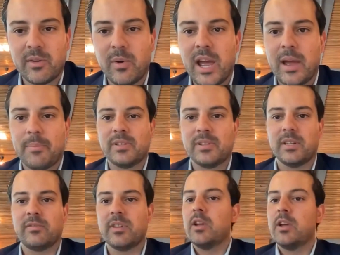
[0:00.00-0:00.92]
What happens
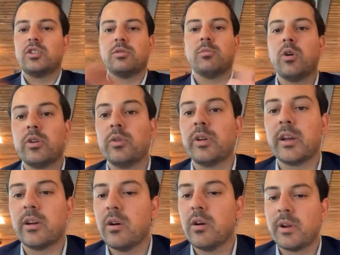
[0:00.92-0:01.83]
if tomorrow you
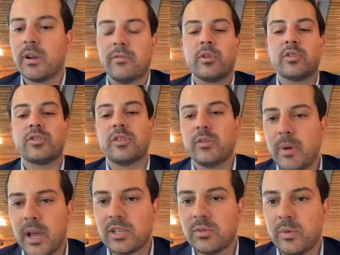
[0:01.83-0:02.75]
get COVID and unfortunately you
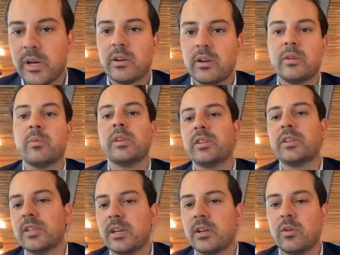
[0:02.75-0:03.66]
pass away, or you're really
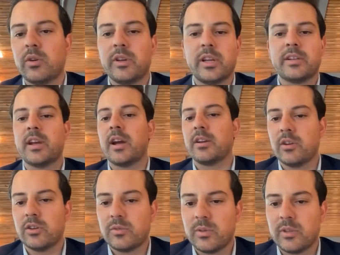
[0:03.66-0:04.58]
sick, or you get
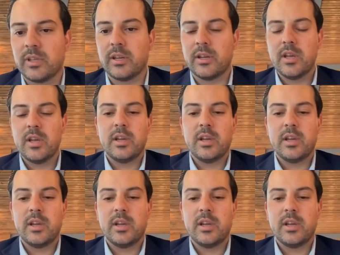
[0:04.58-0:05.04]
diagnosed with a